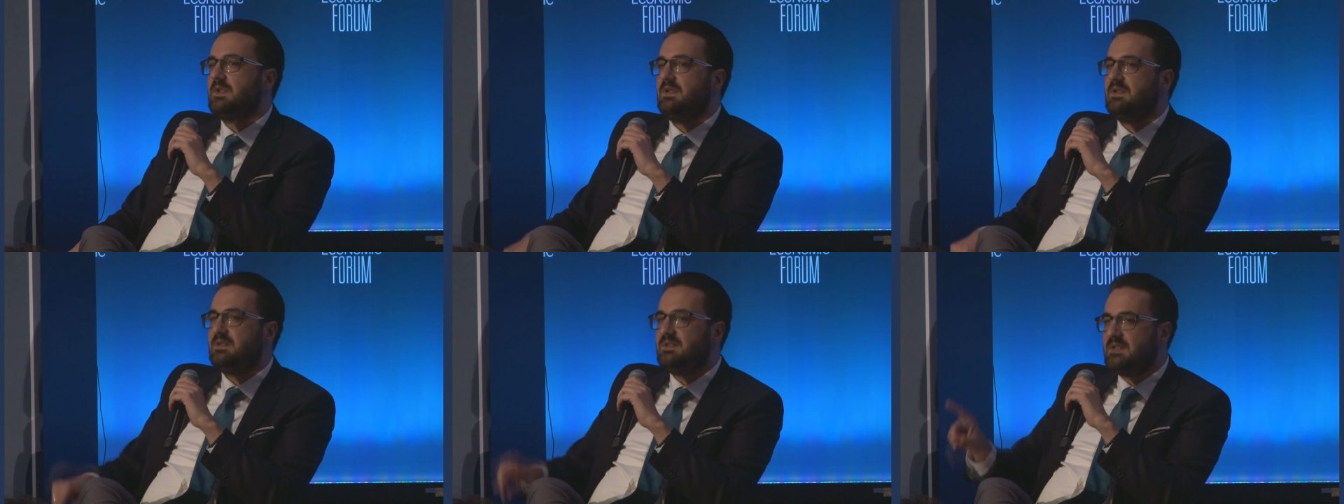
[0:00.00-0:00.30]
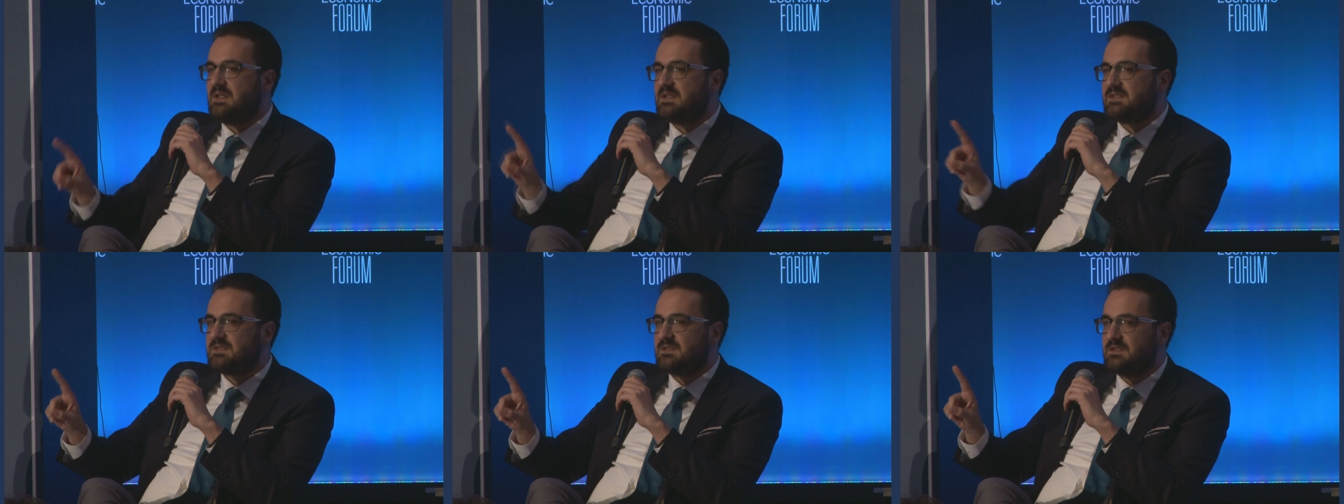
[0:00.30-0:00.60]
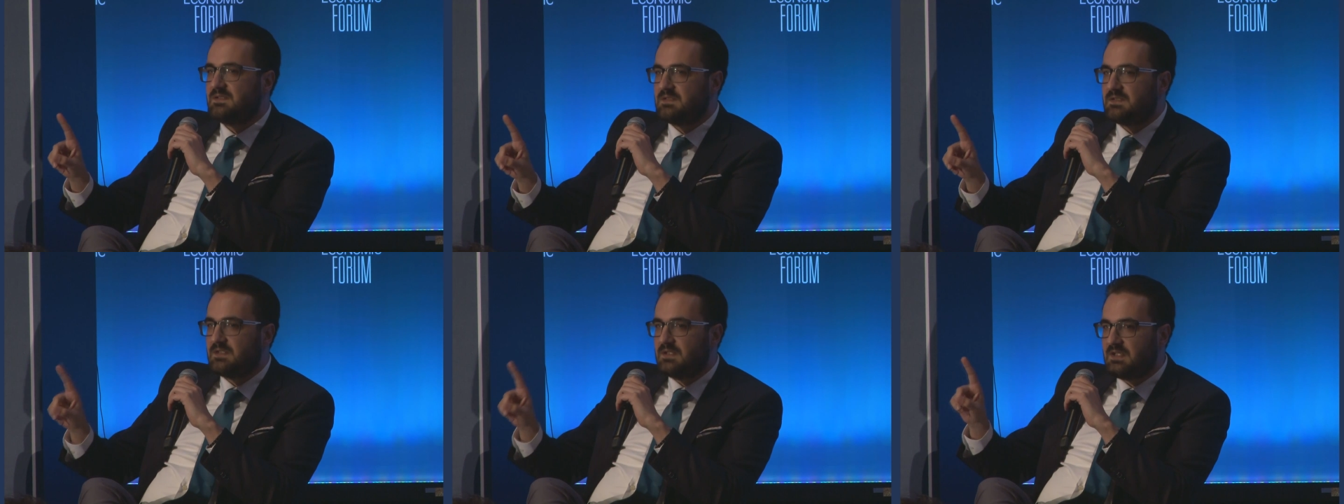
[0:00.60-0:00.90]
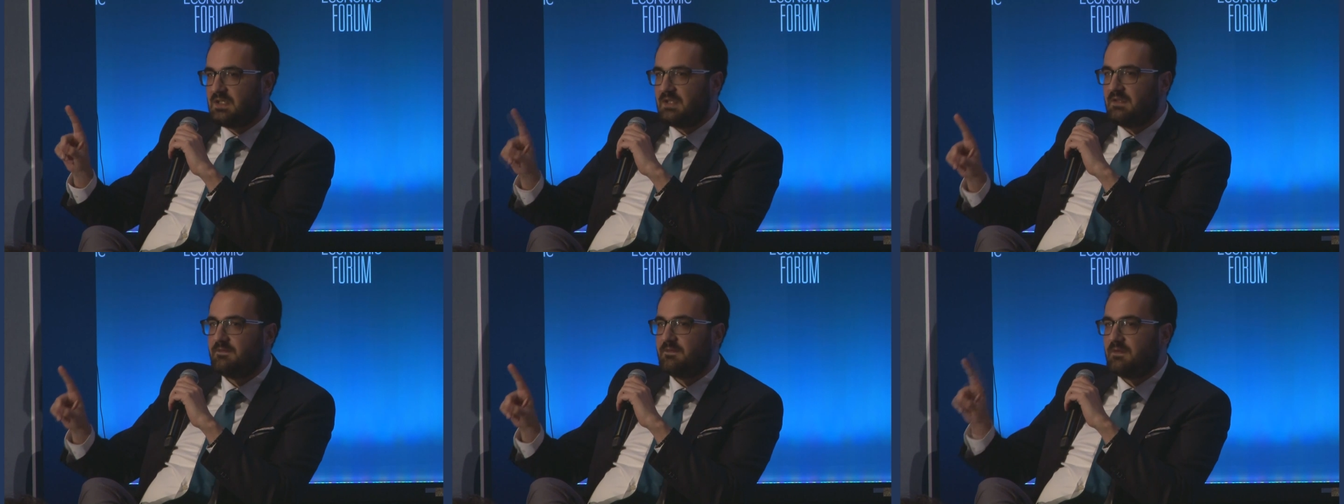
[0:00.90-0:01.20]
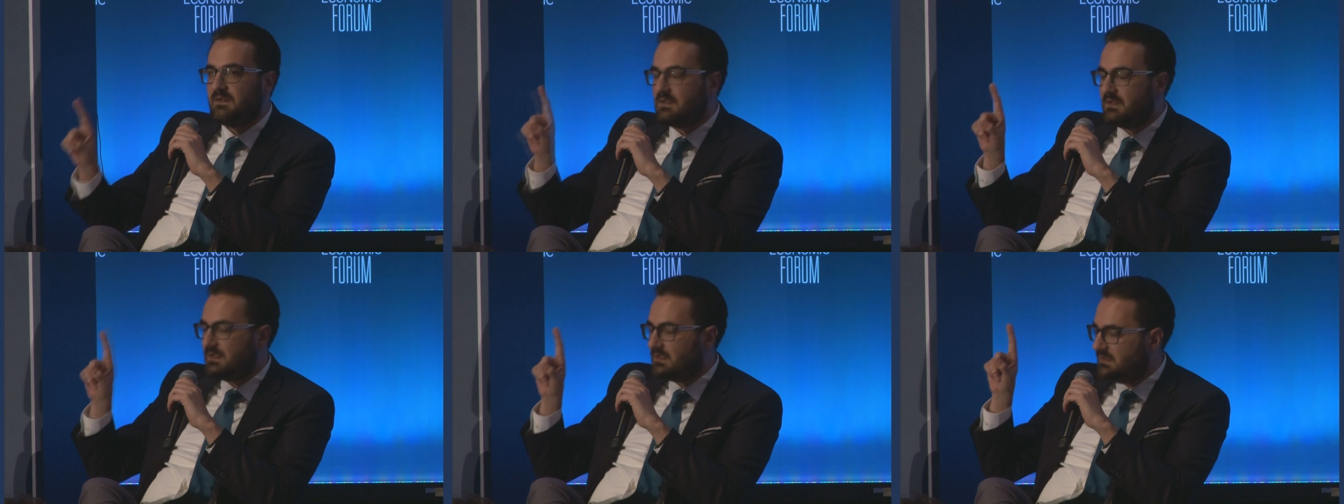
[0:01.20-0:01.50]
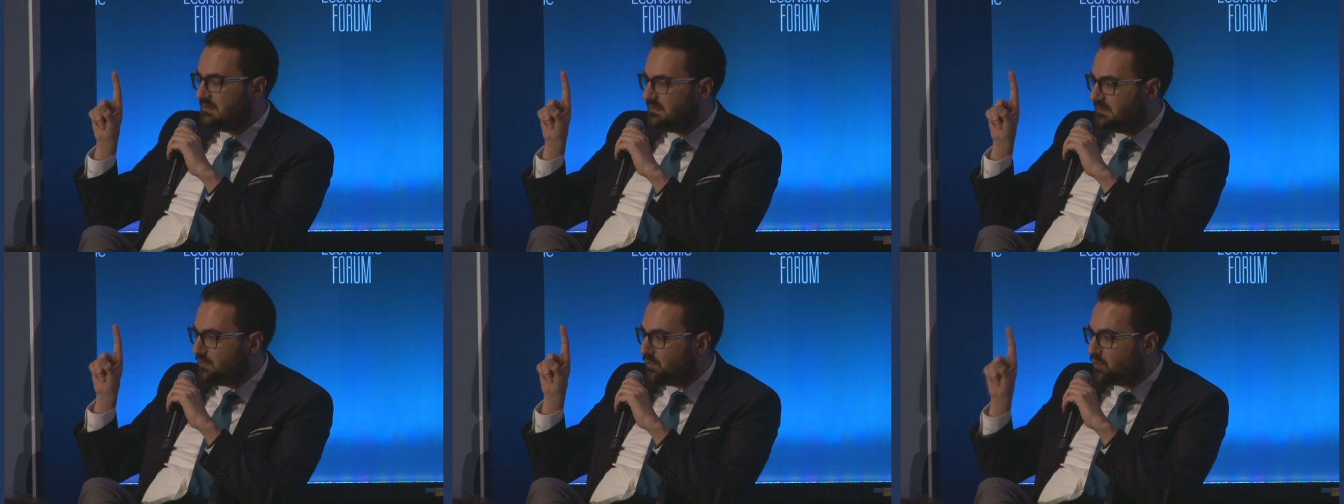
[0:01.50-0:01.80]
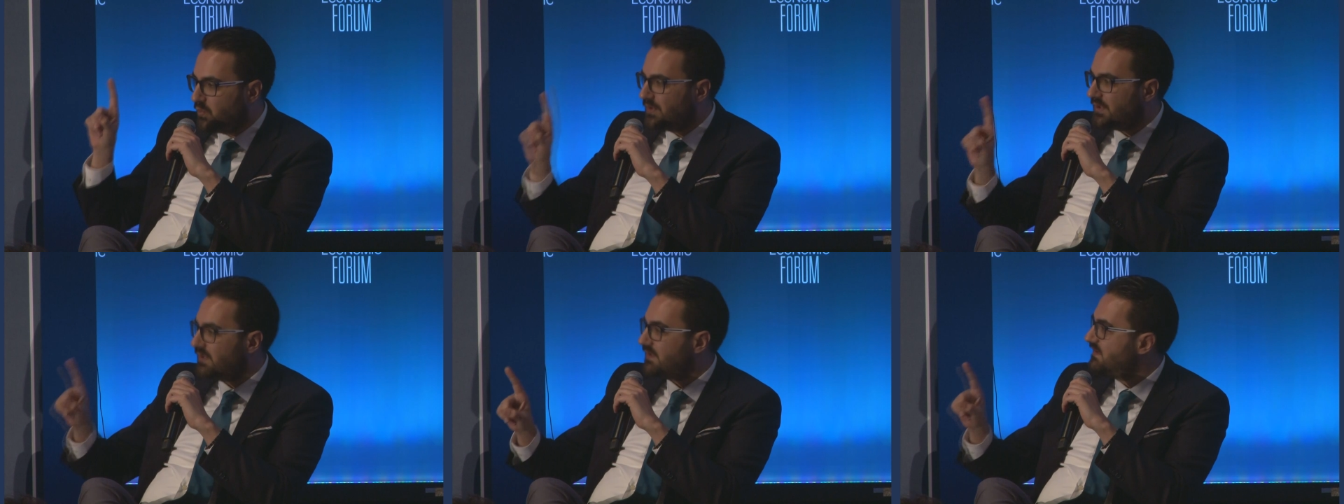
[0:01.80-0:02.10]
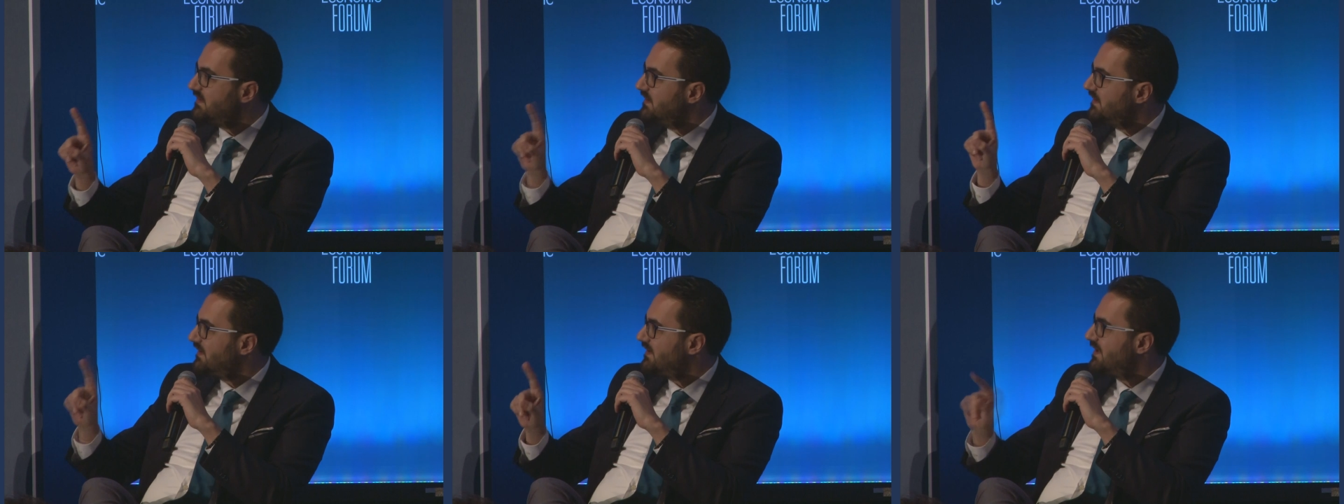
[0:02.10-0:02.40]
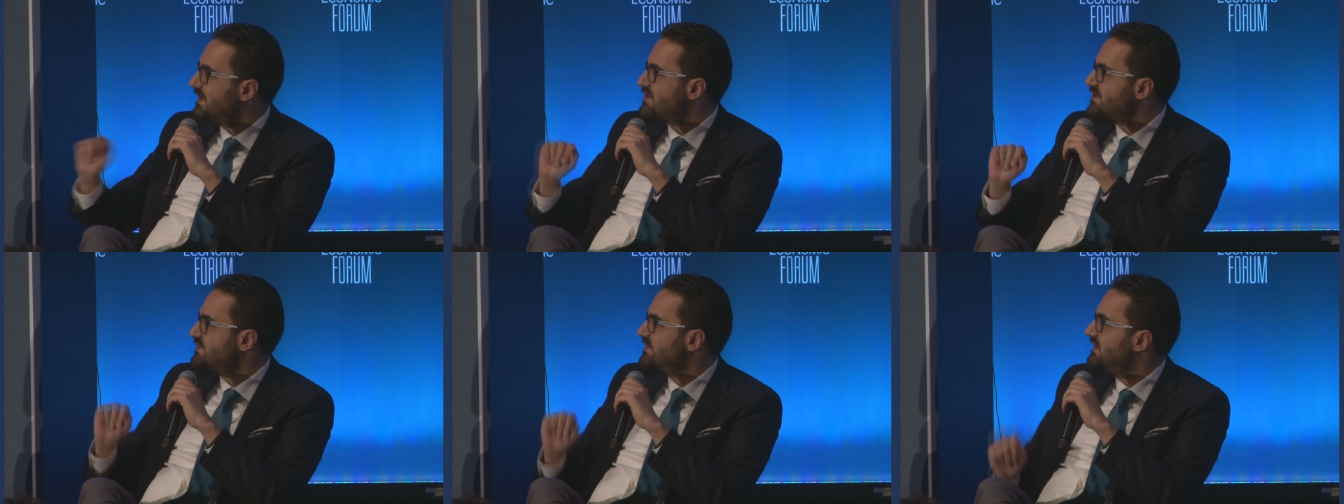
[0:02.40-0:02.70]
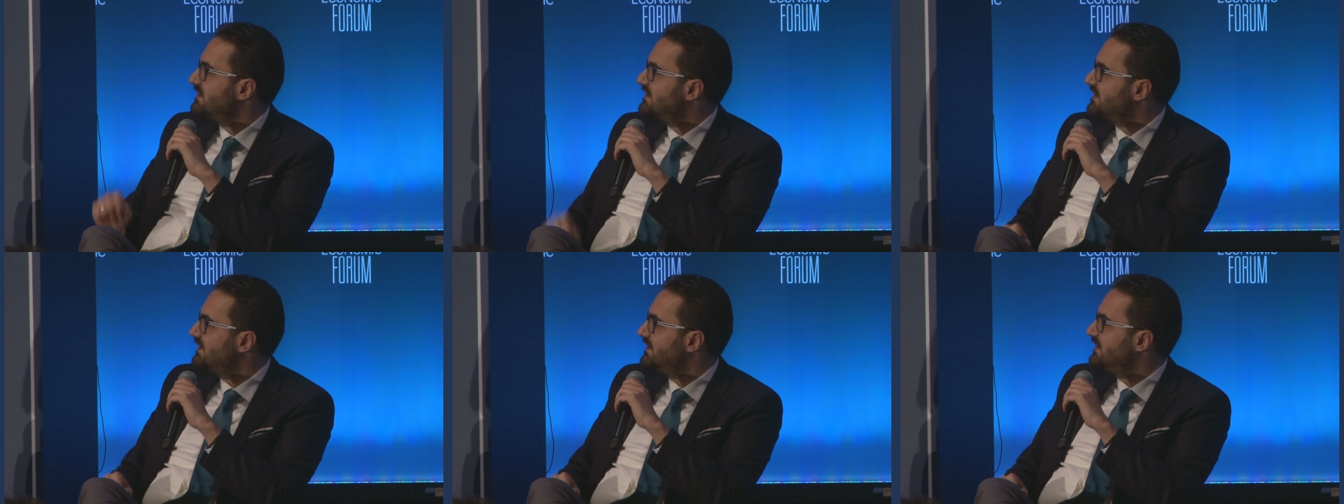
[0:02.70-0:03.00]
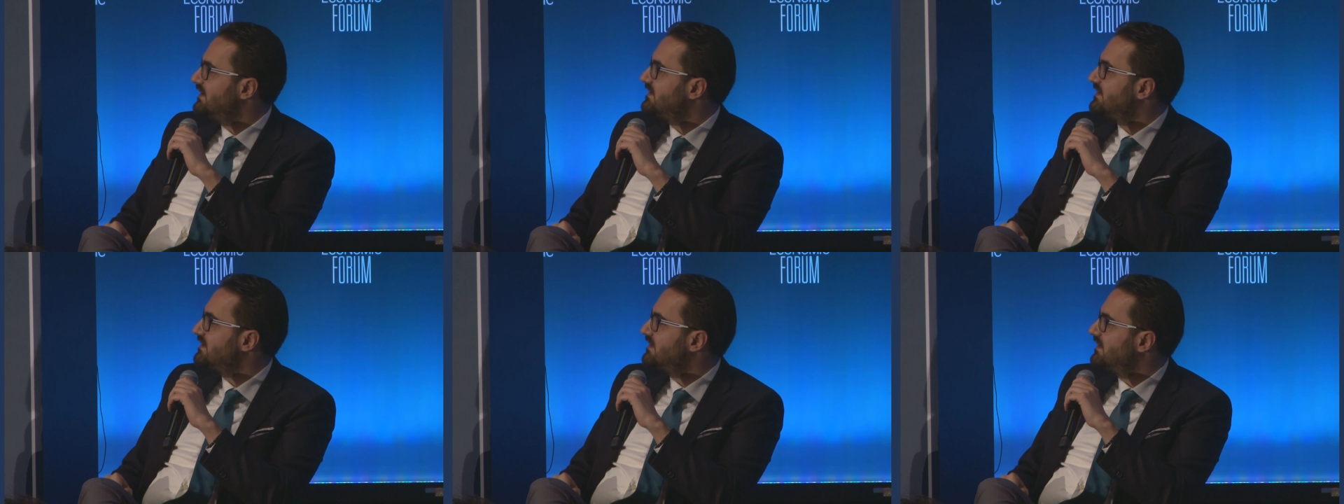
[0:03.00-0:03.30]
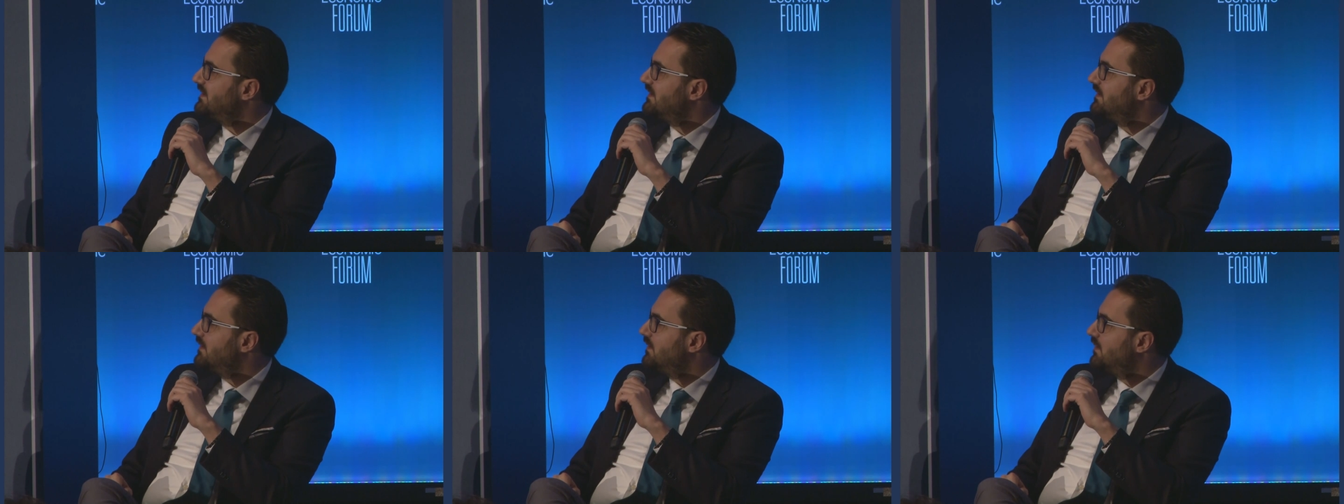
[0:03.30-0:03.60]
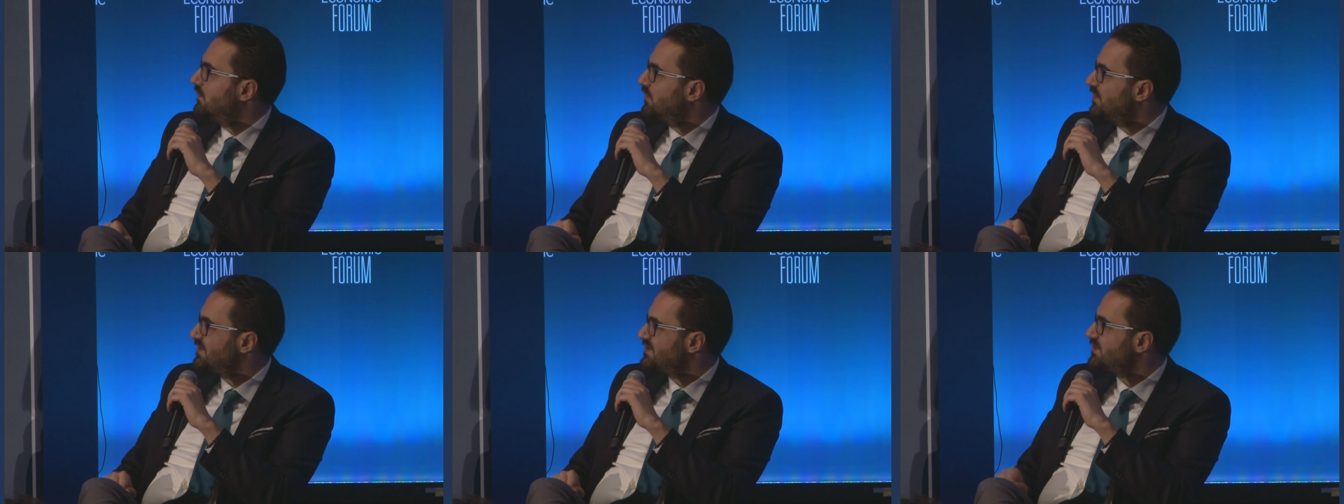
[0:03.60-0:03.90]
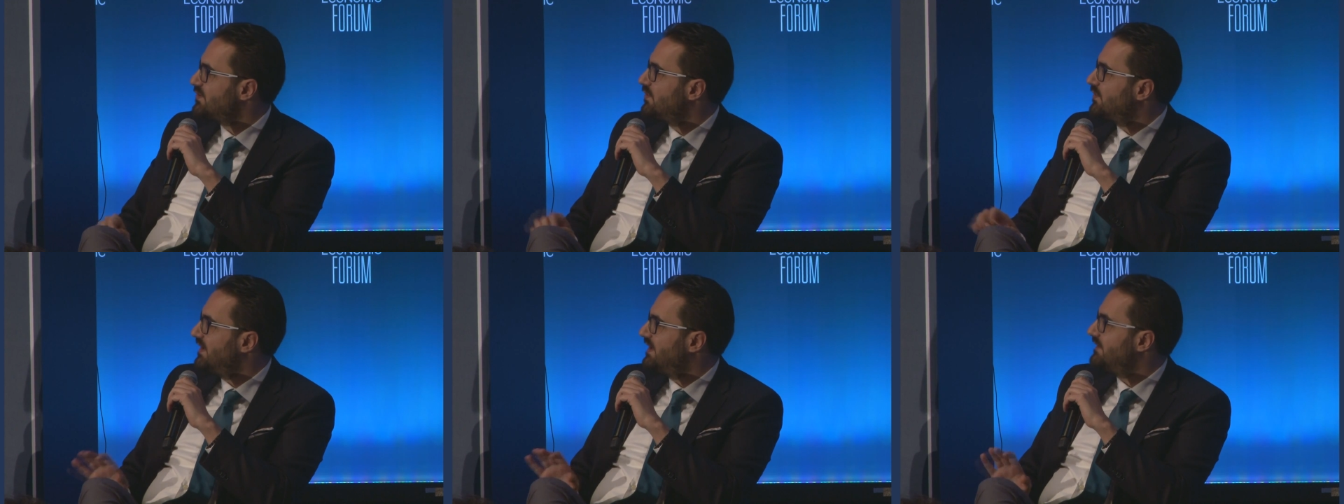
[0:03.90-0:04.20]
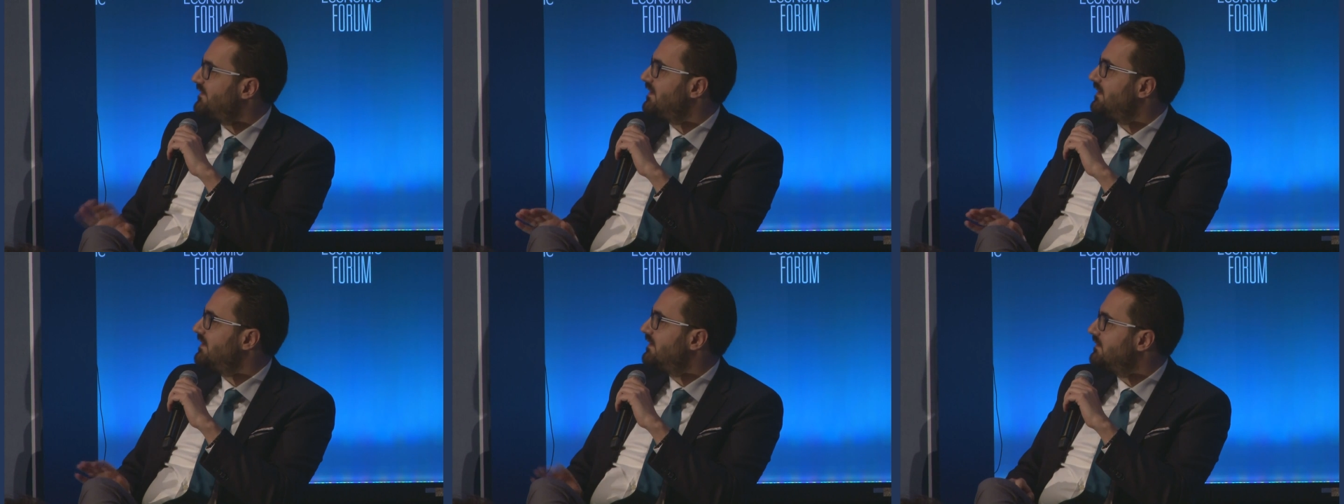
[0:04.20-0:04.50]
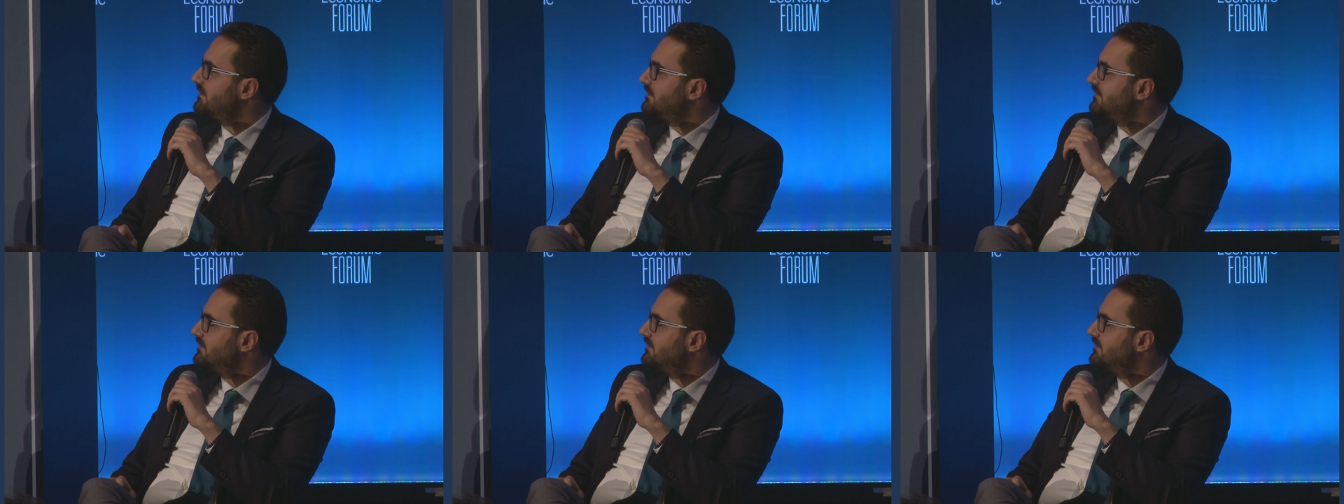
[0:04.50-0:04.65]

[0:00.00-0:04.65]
It doesn't have the word enlargement in it whatsoever,